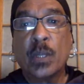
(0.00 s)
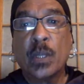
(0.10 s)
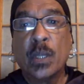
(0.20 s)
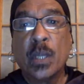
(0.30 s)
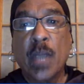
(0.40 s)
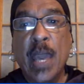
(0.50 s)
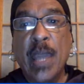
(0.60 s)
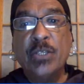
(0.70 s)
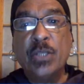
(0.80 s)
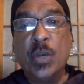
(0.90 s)
And
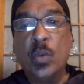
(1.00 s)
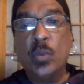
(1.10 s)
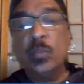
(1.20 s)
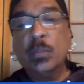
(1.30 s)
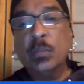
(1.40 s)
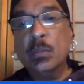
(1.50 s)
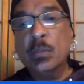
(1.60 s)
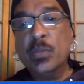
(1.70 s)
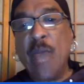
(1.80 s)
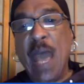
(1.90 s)
so the
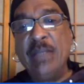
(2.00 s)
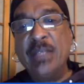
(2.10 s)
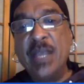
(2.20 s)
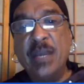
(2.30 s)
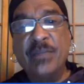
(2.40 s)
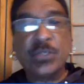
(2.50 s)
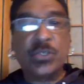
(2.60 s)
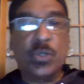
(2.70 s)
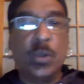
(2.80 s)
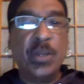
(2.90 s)
idea of the story
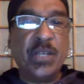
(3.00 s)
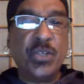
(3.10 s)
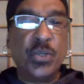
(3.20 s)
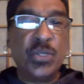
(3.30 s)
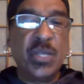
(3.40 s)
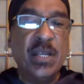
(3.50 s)
that you're dealing with